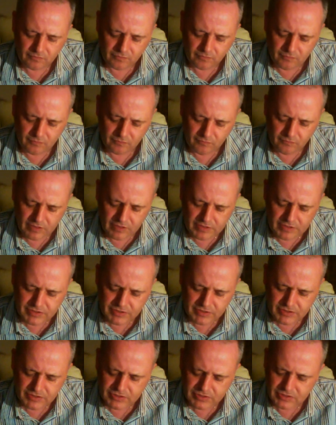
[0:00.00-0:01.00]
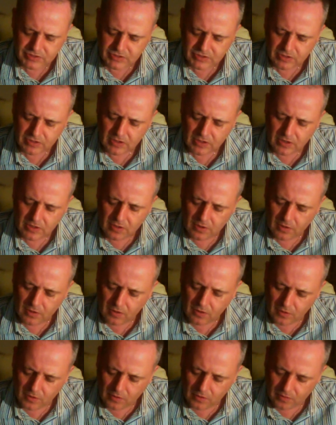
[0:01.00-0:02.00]
recess
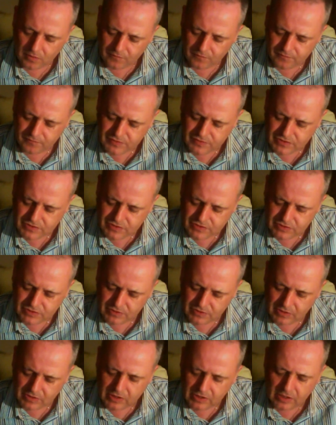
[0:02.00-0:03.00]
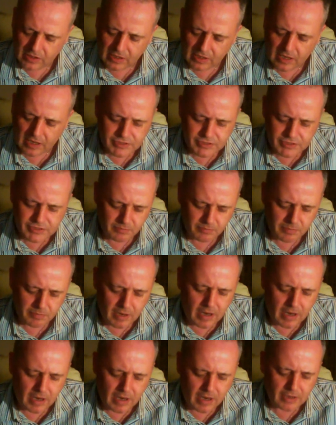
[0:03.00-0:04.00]
of circulation
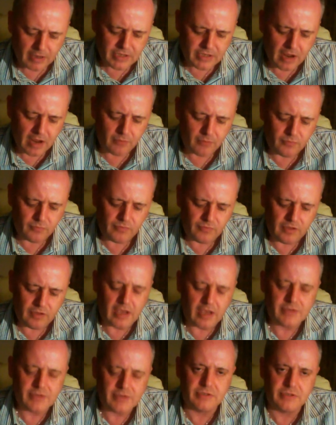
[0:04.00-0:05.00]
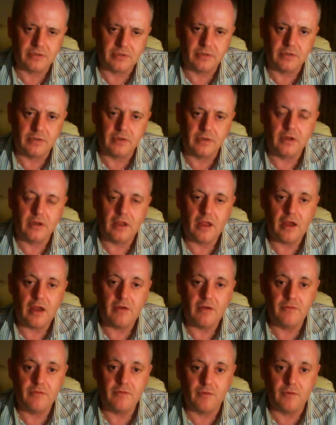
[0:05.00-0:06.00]
back to Howth Castle and
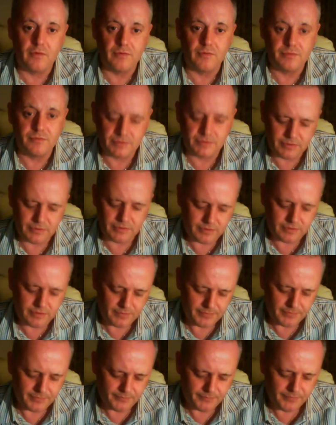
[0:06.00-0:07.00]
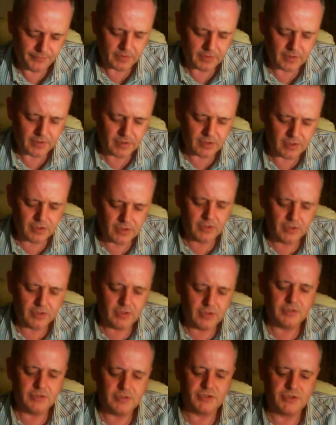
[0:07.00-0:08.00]
Erevons.
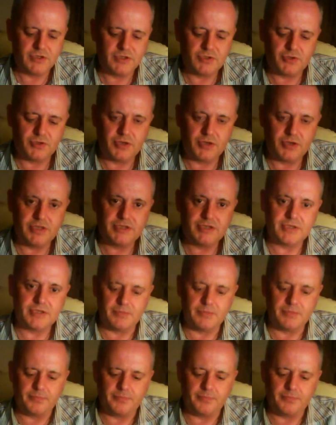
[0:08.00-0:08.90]
Sir Trinson,